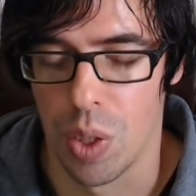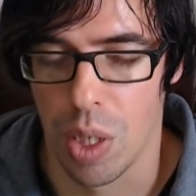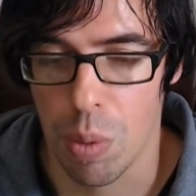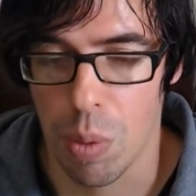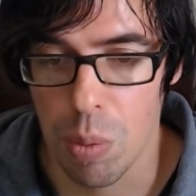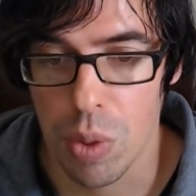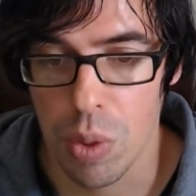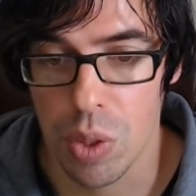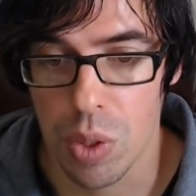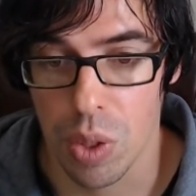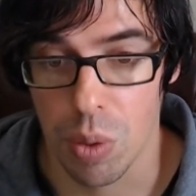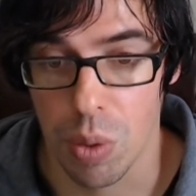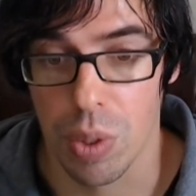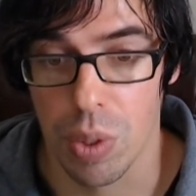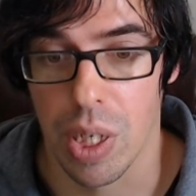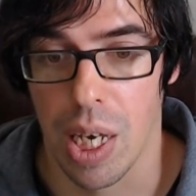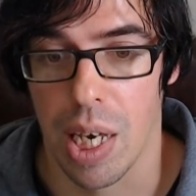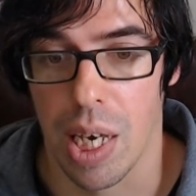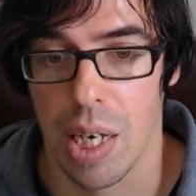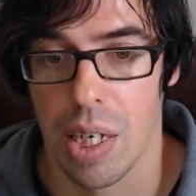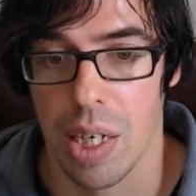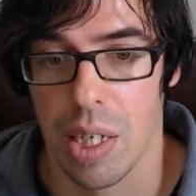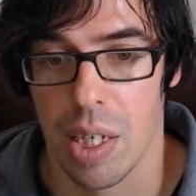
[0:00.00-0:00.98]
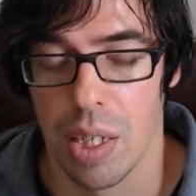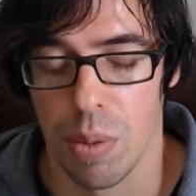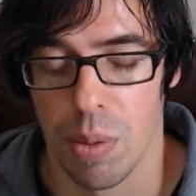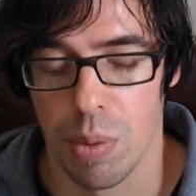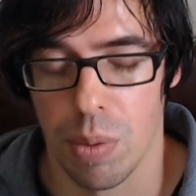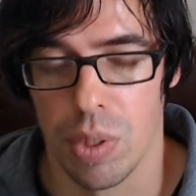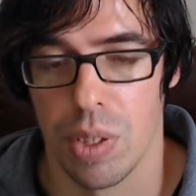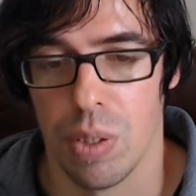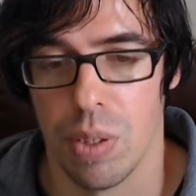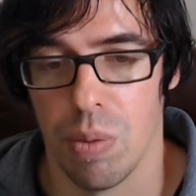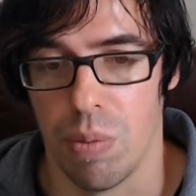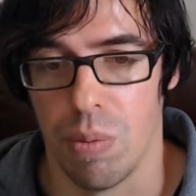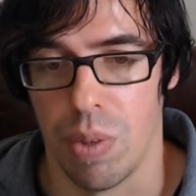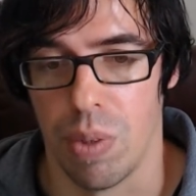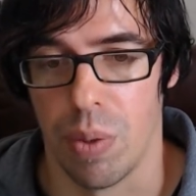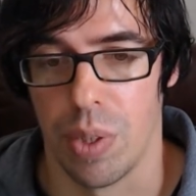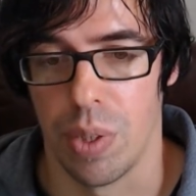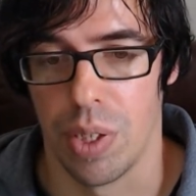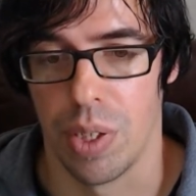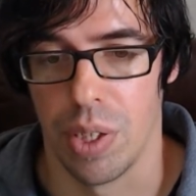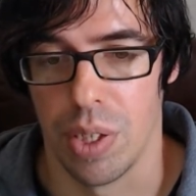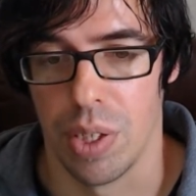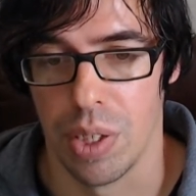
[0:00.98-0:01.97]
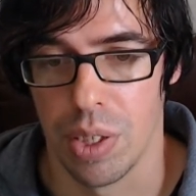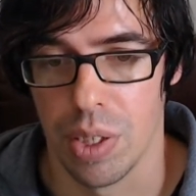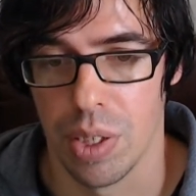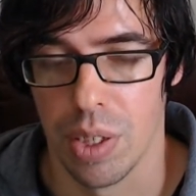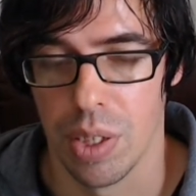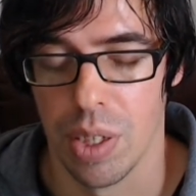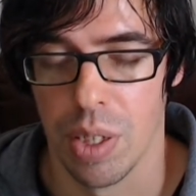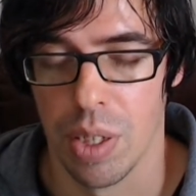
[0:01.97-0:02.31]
It was okay. It was still very good.